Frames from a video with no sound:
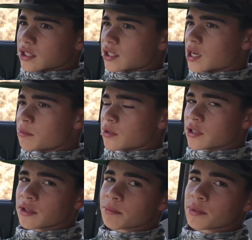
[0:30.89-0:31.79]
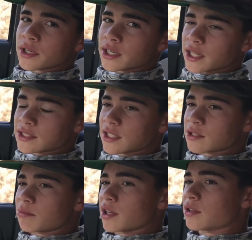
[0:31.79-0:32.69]
a couple other pretty nice
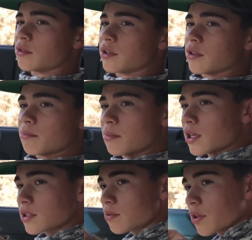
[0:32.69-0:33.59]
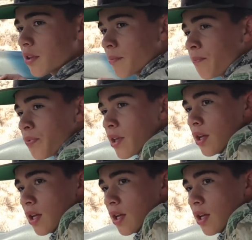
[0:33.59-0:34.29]
sized buck with, bucks with them